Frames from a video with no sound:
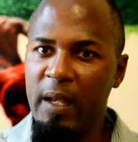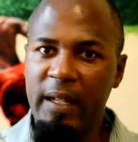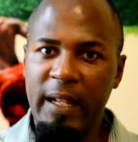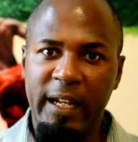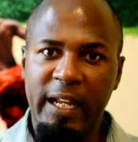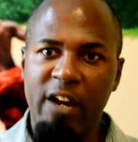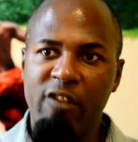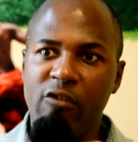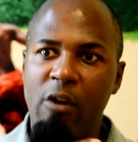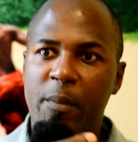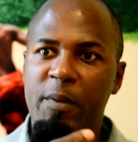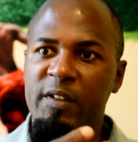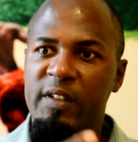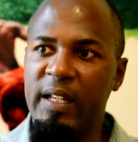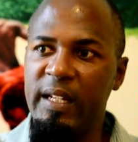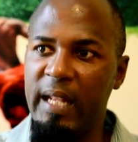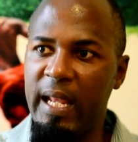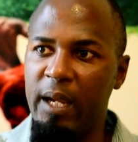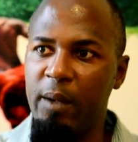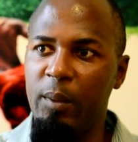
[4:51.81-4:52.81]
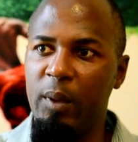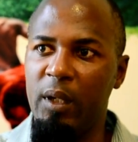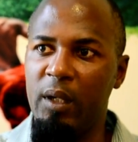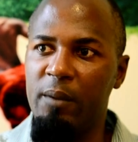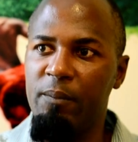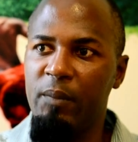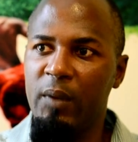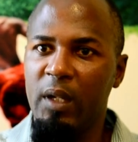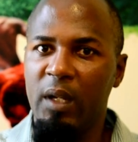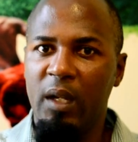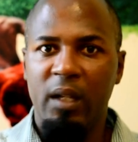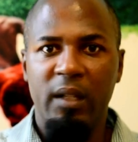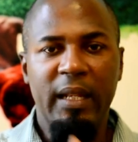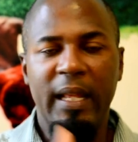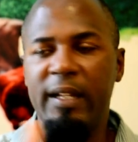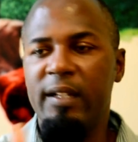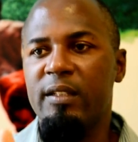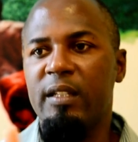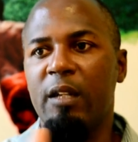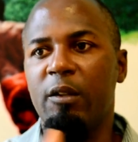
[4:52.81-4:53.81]
that can represent Anguilla. And
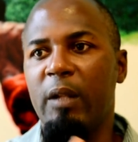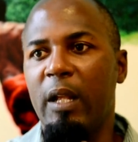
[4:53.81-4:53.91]
that is